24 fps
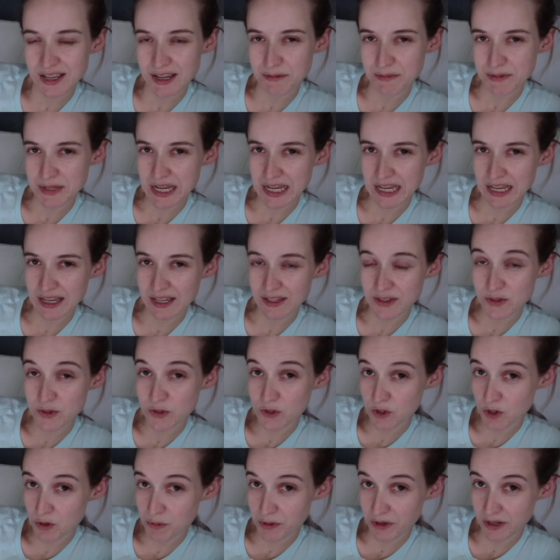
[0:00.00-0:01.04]
I'm taking it
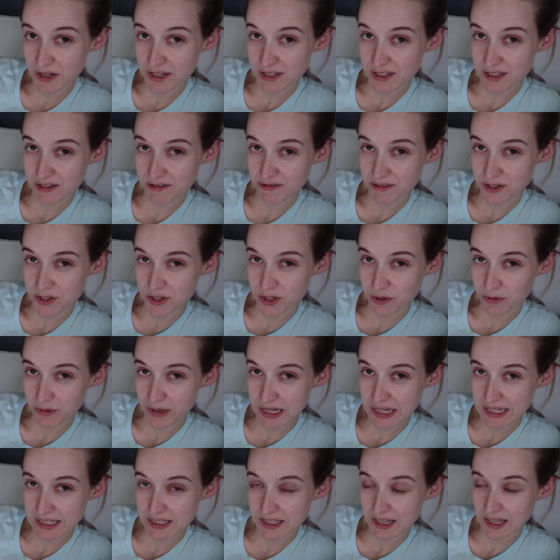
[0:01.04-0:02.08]
super easy for two
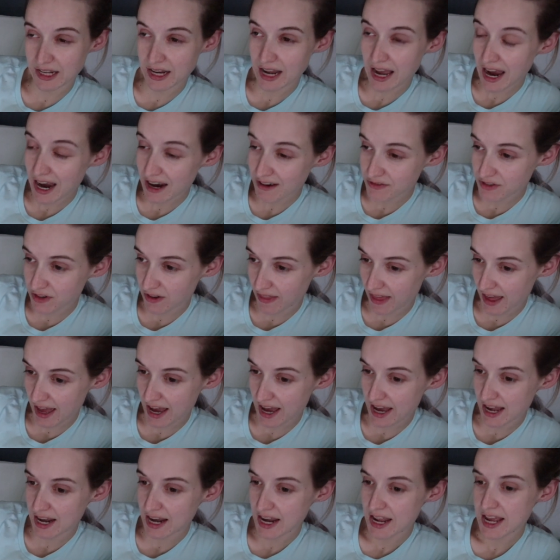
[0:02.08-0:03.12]
weeks, and then after
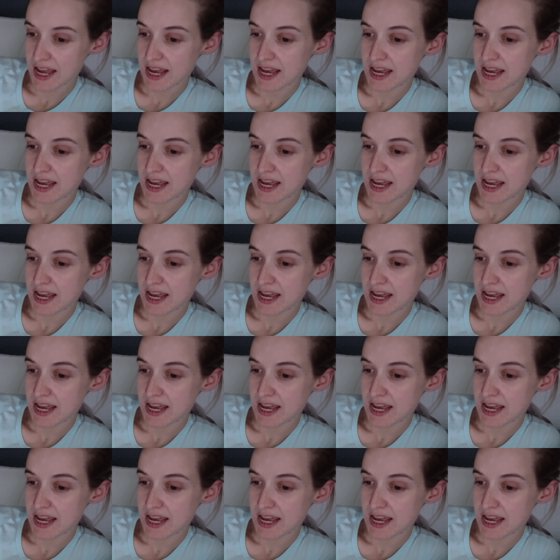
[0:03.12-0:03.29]
that,